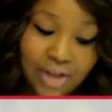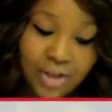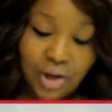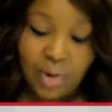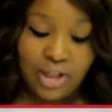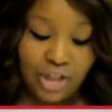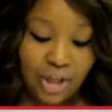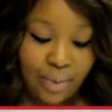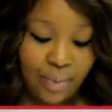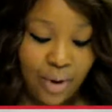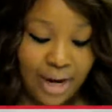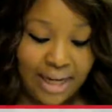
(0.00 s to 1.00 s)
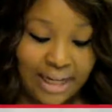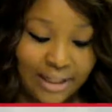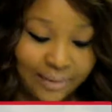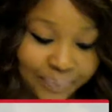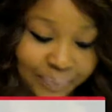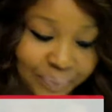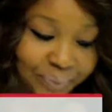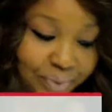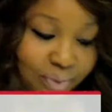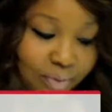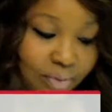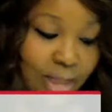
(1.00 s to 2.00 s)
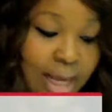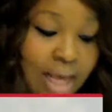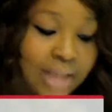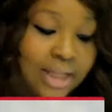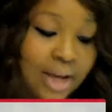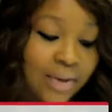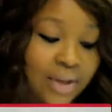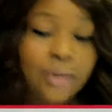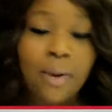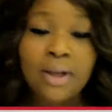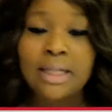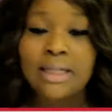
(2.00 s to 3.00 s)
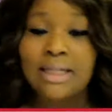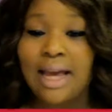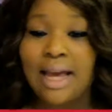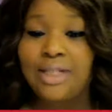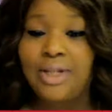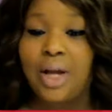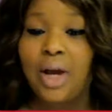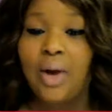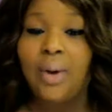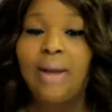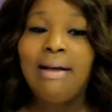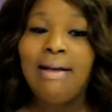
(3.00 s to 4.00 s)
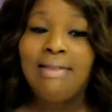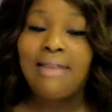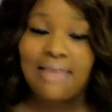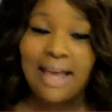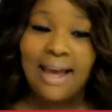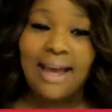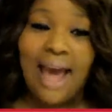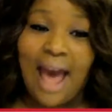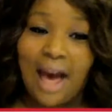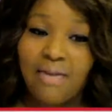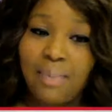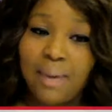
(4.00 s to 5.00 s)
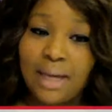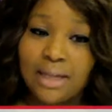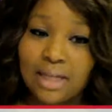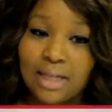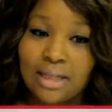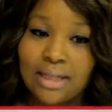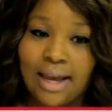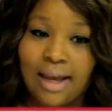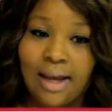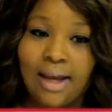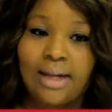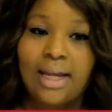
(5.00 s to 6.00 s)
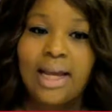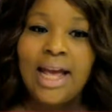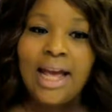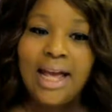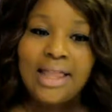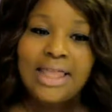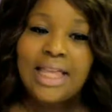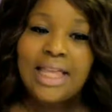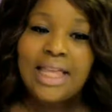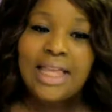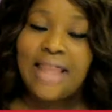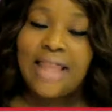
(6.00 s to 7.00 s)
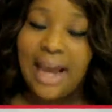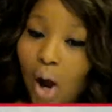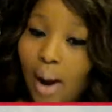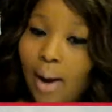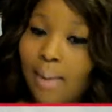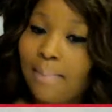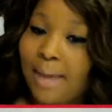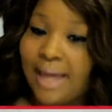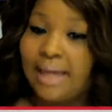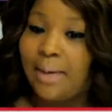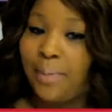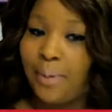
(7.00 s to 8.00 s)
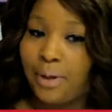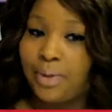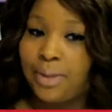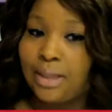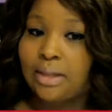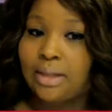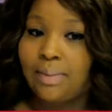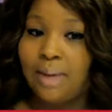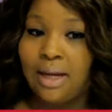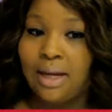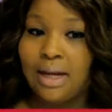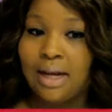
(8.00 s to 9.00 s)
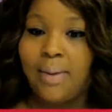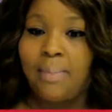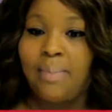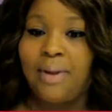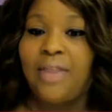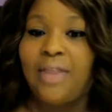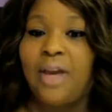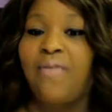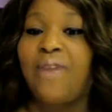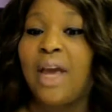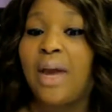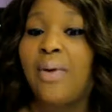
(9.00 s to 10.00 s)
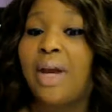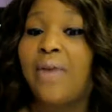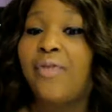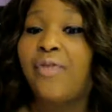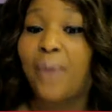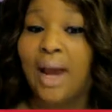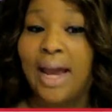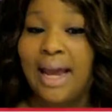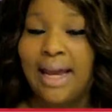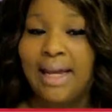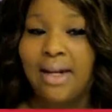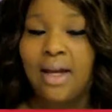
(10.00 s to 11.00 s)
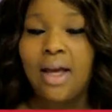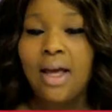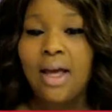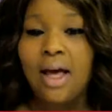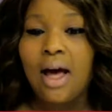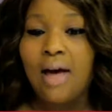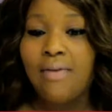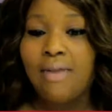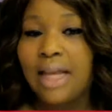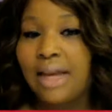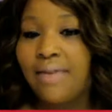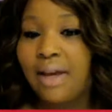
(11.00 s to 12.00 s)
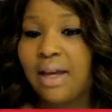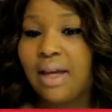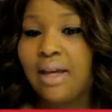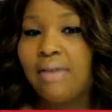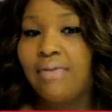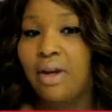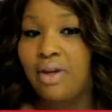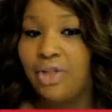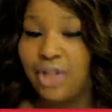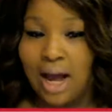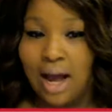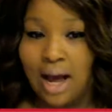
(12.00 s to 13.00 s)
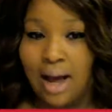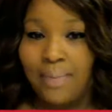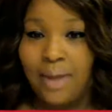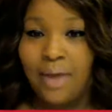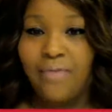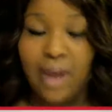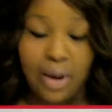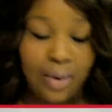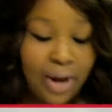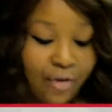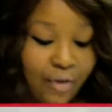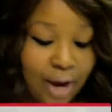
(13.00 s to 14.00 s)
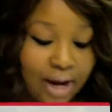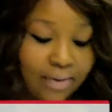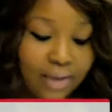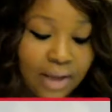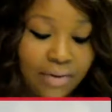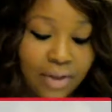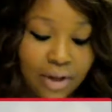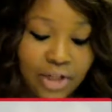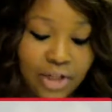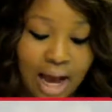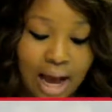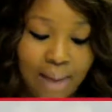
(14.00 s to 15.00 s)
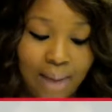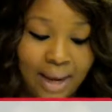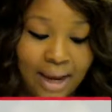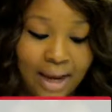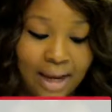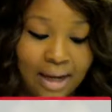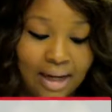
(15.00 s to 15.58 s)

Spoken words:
question, Brandy. So this person says, that they have a business and that they are producing some income, but they're very afraid of leaving their job. They're very afraid of leaving their job, and